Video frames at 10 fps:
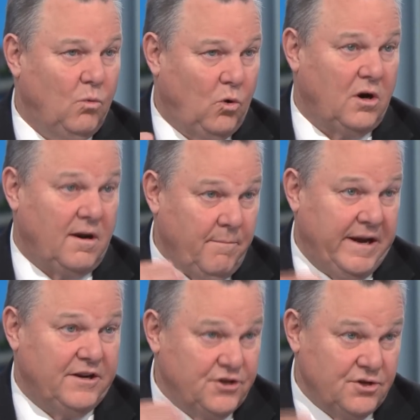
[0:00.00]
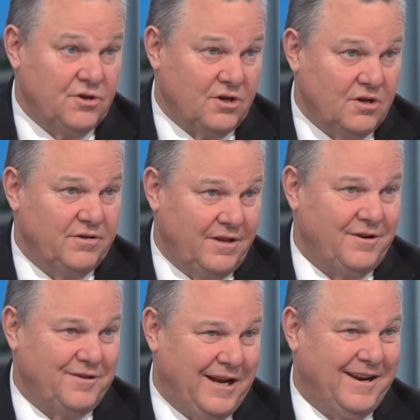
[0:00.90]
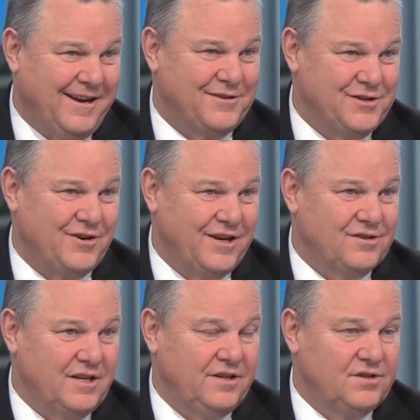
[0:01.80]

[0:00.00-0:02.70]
we're going to make sure that they're taking it seriously.